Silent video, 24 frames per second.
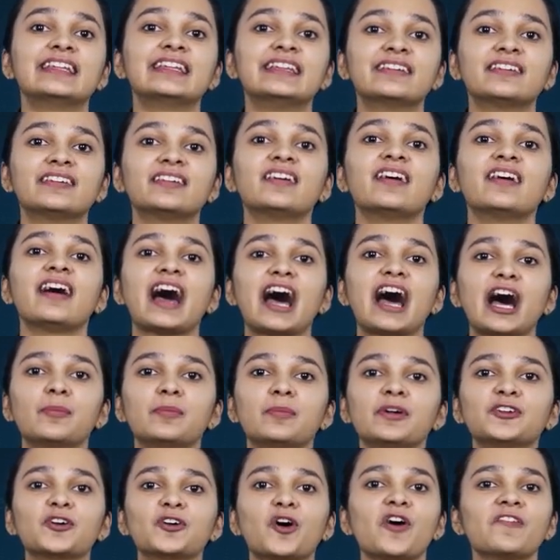the
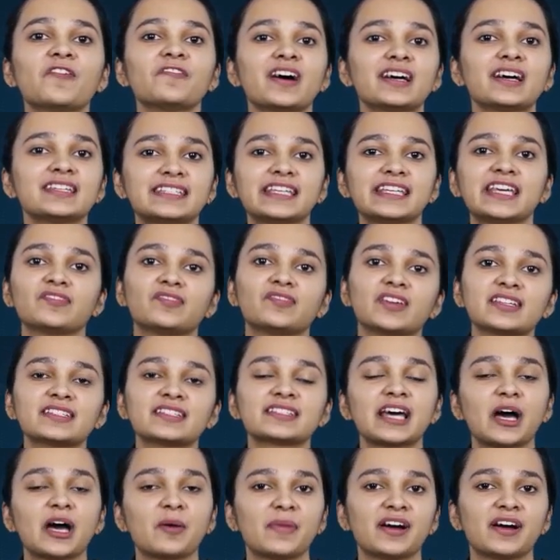habit of
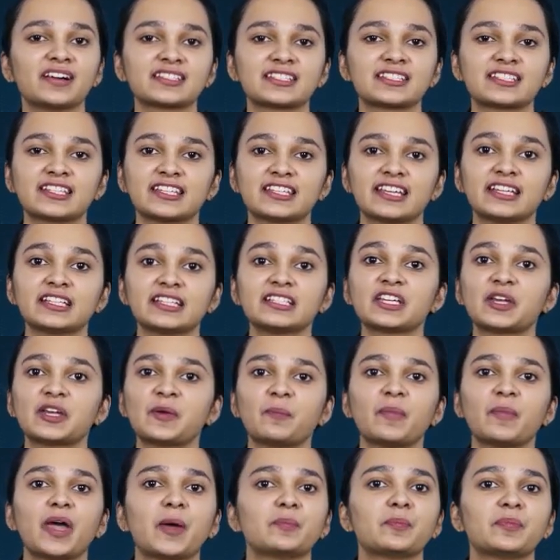savings amongst its
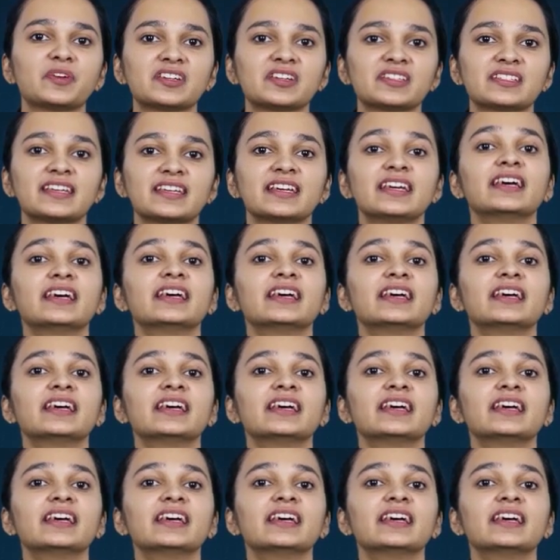members.